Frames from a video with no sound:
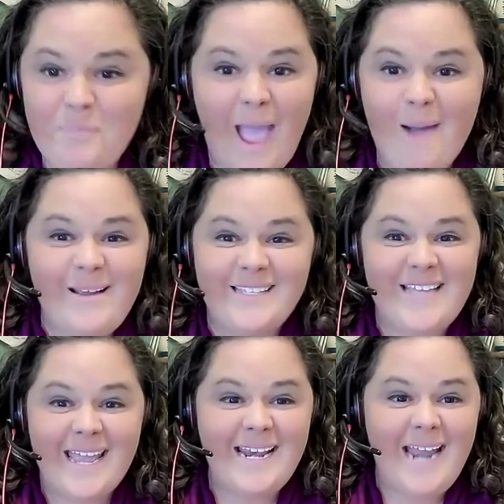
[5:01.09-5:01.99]
How
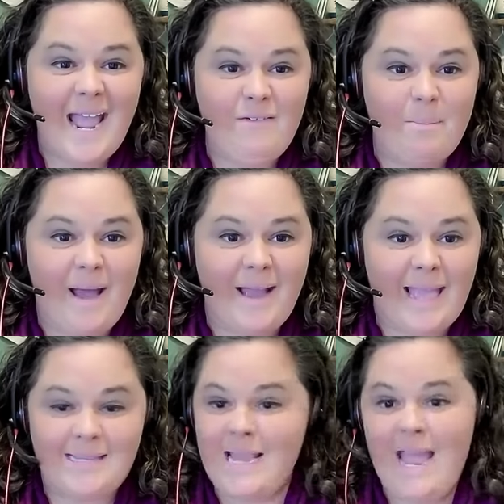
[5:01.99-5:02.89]
exciting to have a
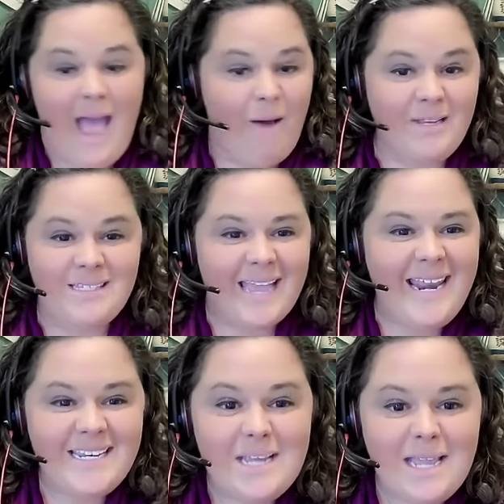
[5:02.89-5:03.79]
podcast. How
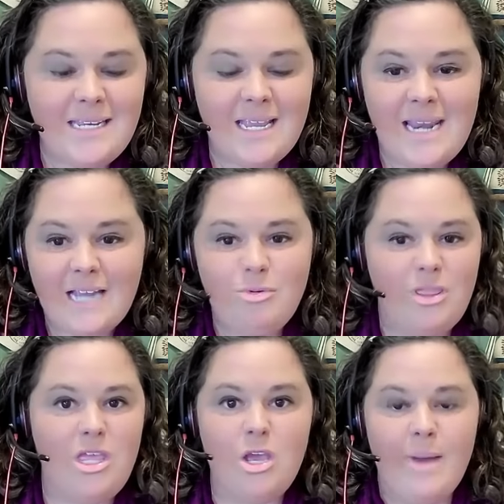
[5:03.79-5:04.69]
exciting to get to connect
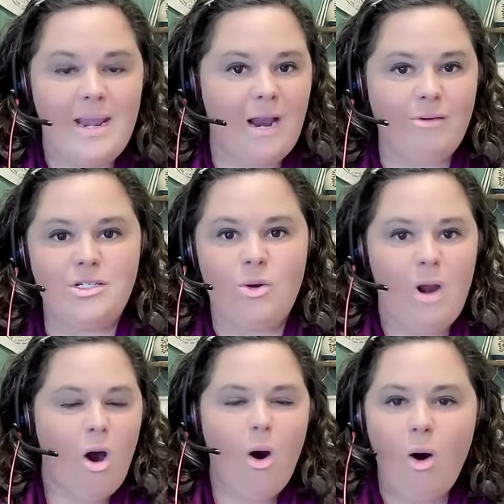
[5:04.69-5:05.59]
with you in
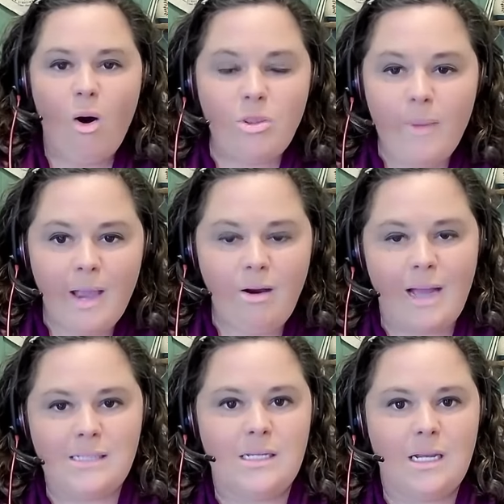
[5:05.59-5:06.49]
Arizona, all the way
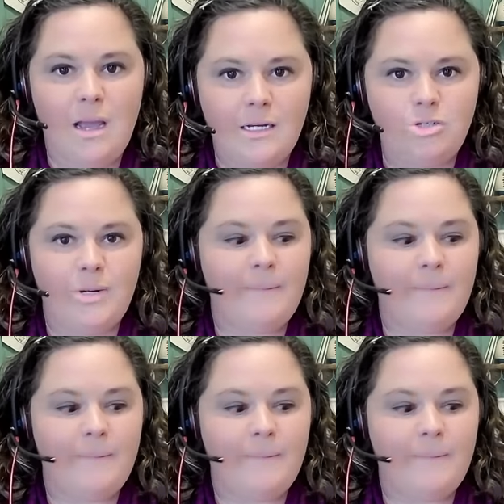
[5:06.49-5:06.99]
across the country.